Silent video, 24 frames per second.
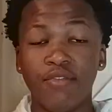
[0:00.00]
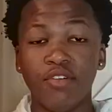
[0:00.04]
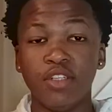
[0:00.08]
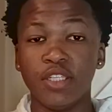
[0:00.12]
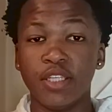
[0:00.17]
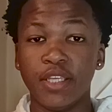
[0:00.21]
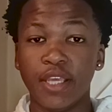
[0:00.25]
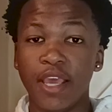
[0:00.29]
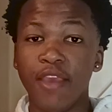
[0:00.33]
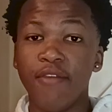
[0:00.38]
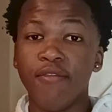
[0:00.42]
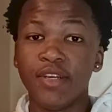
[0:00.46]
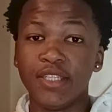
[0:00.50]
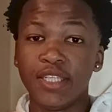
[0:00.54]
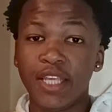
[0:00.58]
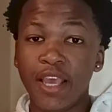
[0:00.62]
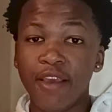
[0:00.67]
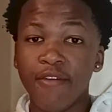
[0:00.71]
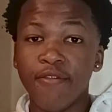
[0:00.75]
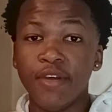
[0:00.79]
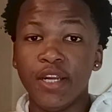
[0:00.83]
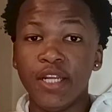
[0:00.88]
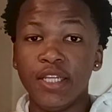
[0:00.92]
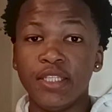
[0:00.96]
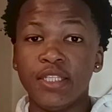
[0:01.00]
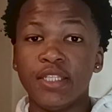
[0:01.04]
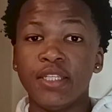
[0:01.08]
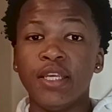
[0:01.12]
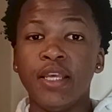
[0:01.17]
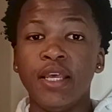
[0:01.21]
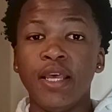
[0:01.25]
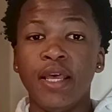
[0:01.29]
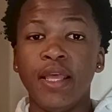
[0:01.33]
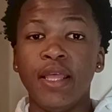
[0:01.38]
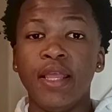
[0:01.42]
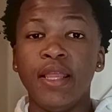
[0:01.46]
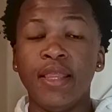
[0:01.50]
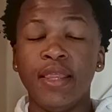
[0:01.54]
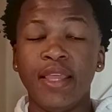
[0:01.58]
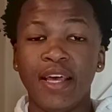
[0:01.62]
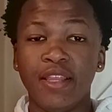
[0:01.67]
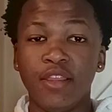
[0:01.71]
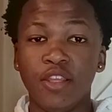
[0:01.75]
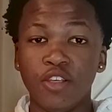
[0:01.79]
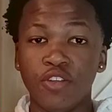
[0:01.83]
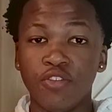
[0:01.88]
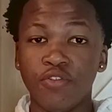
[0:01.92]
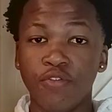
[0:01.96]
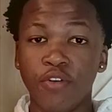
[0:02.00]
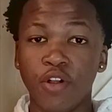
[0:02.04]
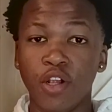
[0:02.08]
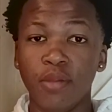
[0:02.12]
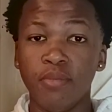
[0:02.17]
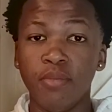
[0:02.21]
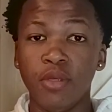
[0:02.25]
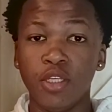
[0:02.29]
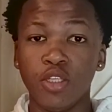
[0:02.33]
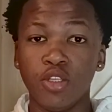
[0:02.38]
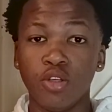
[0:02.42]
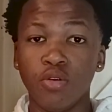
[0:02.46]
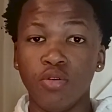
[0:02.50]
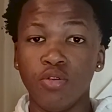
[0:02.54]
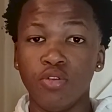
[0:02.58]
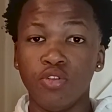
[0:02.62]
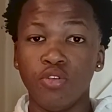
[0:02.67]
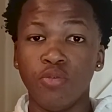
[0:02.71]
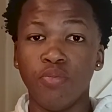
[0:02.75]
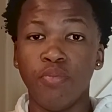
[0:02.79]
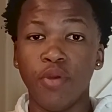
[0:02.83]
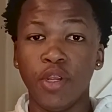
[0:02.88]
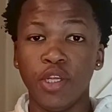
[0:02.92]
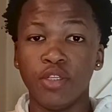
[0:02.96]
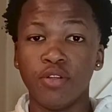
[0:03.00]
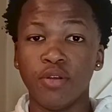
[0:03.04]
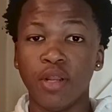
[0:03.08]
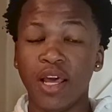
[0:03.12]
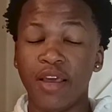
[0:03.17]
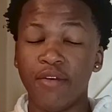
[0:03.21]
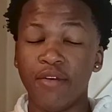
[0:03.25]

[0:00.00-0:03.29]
just gave us evidence that this film is going to bring to